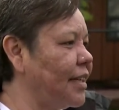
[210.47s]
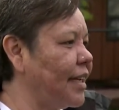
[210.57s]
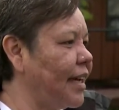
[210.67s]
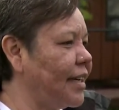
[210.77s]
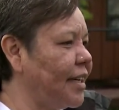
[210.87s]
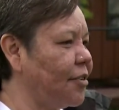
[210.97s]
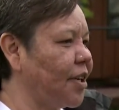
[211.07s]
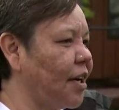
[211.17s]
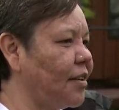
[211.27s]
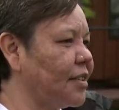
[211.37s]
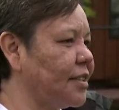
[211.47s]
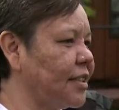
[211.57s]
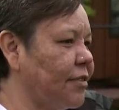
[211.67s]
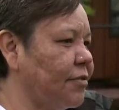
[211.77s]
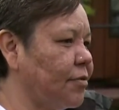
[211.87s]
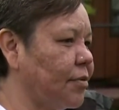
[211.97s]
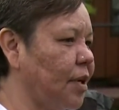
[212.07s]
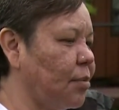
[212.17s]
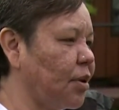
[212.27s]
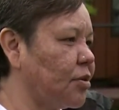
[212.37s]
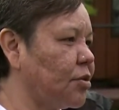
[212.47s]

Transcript: And uh, hearing all this stuff about